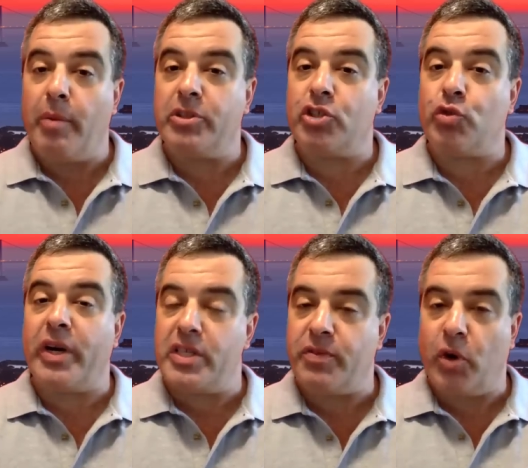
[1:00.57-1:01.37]
able to
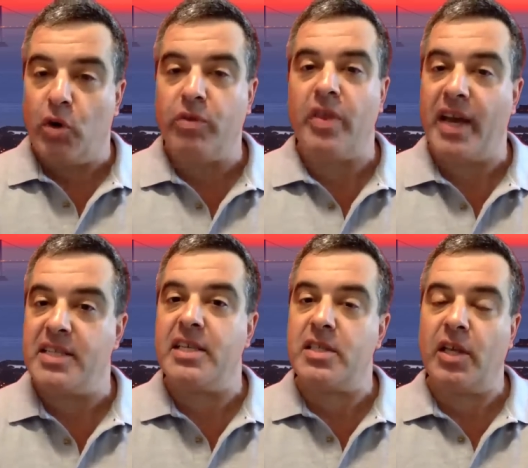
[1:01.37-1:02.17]
transfer over the
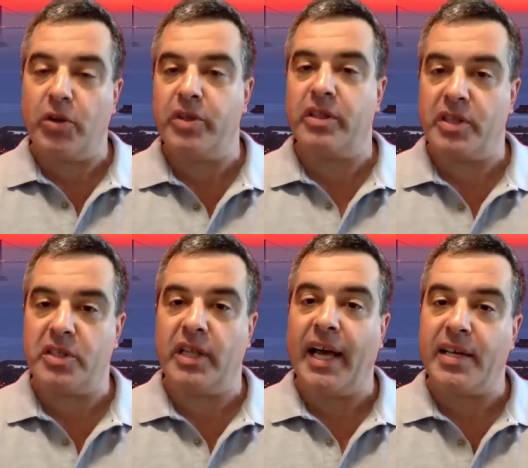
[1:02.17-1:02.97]
ideas they learned in this
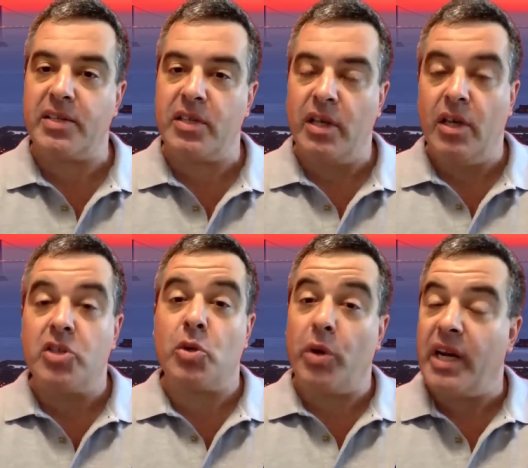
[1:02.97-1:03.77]
class.
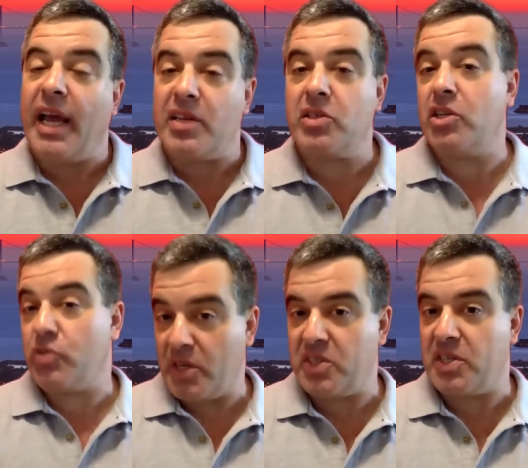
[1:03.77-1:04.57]
So we're going to ask you to
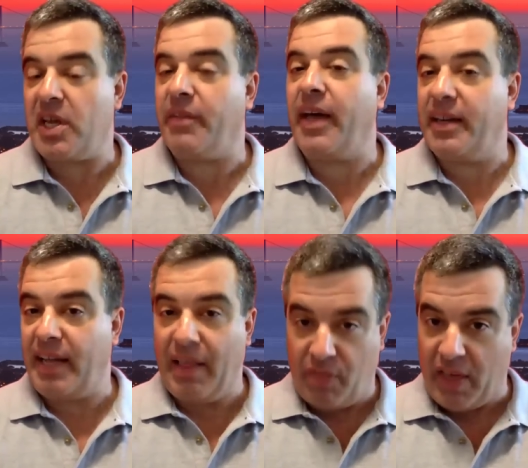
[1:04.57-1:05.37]
trust us on that,
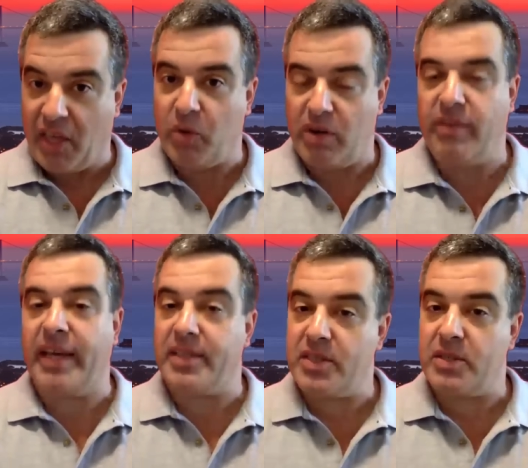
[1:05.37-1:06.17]
and thank you in
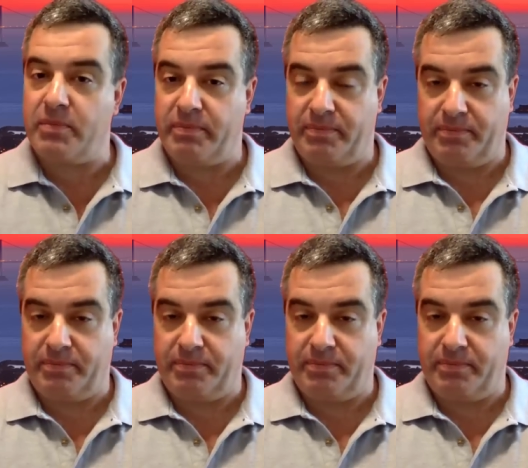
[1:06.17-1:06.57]
advance.